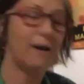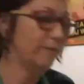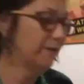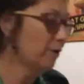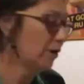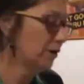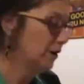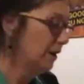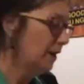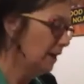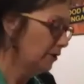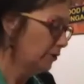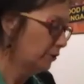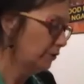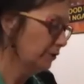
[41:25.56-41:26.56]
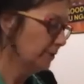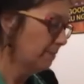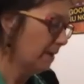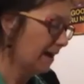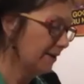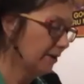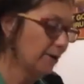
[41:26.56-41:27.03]
we've got 2
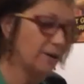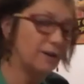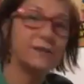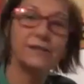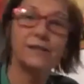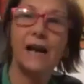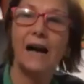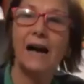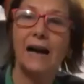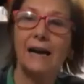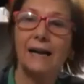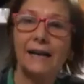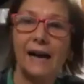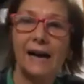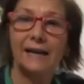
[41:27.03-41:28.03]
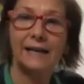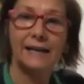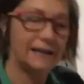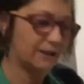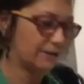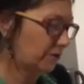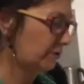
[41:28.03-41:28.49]
tomatoes cut
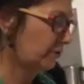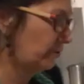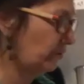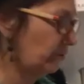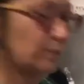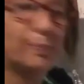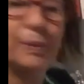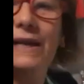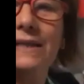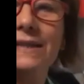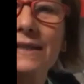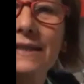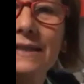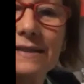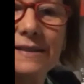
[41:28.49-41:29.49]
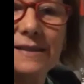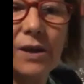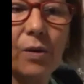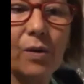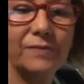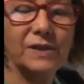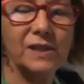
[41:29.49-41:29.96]
into pieces. So
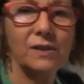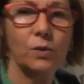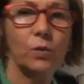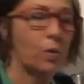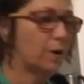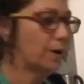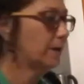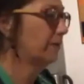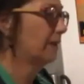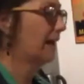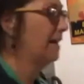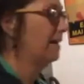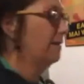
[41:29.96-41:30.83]
I've just quartered that.